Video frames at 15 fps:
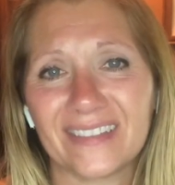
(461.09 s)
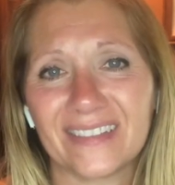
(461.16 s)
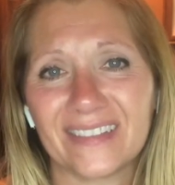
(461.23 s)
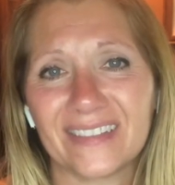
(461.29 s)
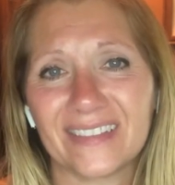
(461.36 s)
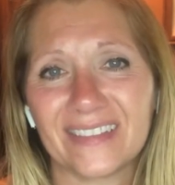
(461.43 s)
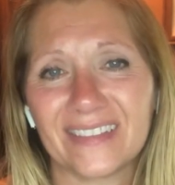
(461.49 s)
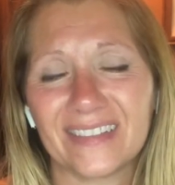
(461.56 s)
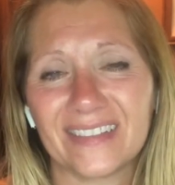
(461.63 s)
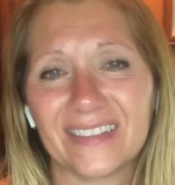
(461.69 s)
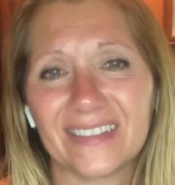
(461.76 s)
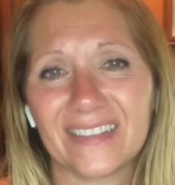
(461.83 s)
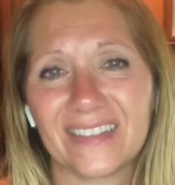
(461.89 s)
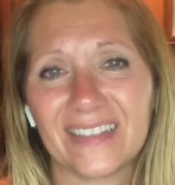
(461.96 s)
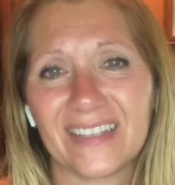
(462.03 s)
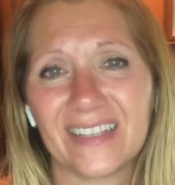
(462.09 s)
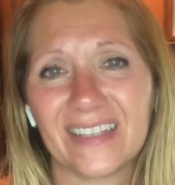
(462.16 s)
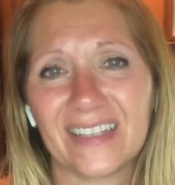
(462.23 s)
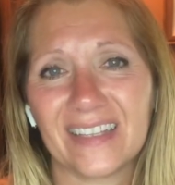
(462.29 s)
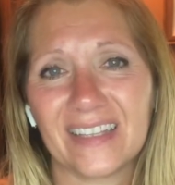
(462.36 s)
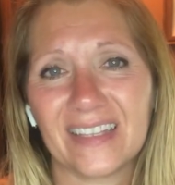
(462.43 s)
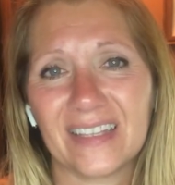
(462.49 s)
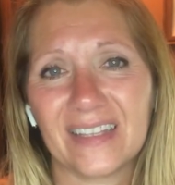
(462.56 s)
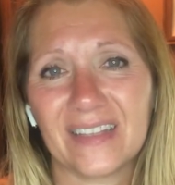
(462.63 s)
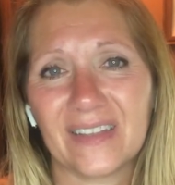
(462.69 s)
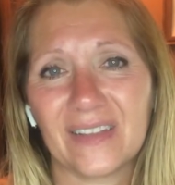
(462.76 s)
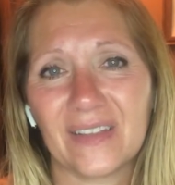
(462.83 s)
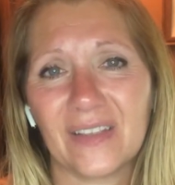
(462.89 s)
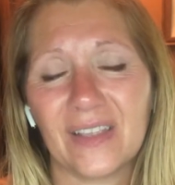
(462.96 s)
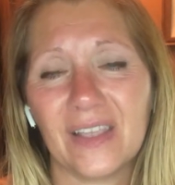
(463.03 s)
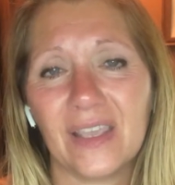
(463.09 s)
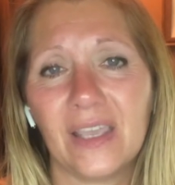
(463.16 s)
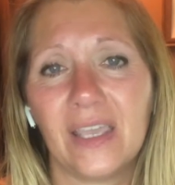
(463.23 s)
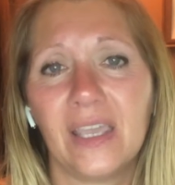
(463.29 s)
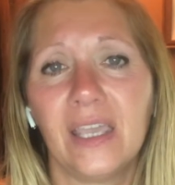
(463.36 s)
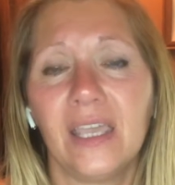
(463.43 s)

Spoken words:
Nothing is said.